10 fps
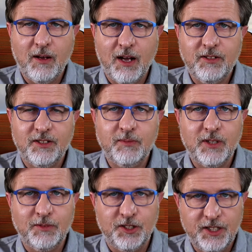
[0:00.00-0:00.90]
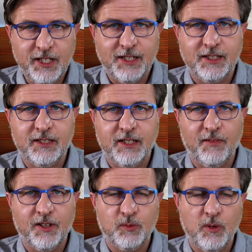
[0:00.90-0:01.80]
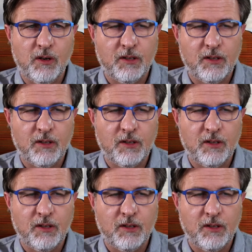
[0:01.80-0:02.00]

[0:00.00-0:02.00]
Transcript: and sometimes it's necessary as well,